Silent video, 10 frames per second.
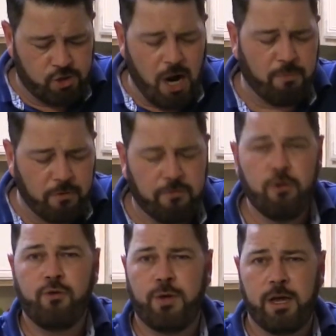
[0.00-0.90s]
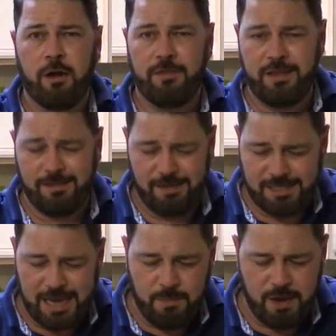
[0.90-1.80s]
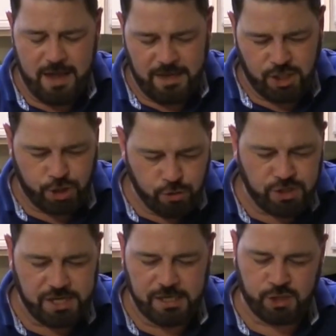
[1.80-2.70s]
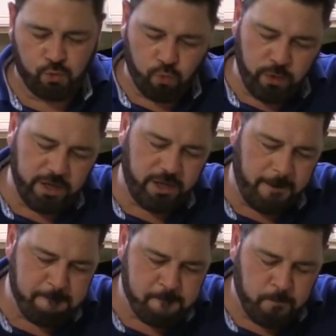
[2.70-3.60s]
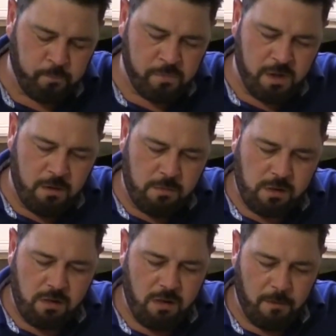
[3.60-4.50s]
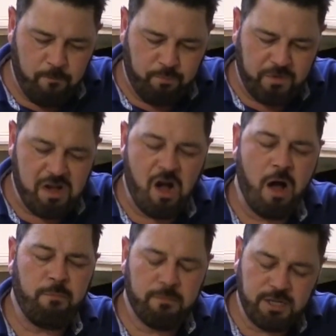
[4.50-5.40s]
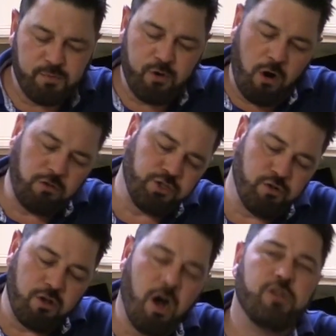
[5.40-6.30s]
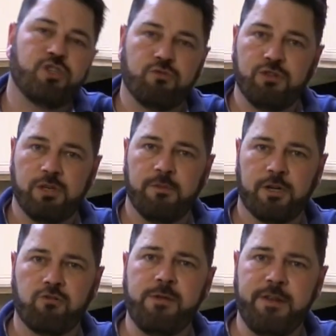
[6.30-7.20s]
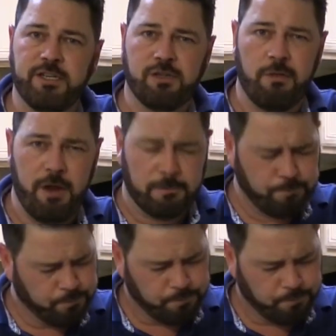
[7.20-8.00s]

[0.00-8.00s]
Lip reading: tropical fruit you get on this IPA, that juiciness really complements, but also cuts through some of the creaminess on there.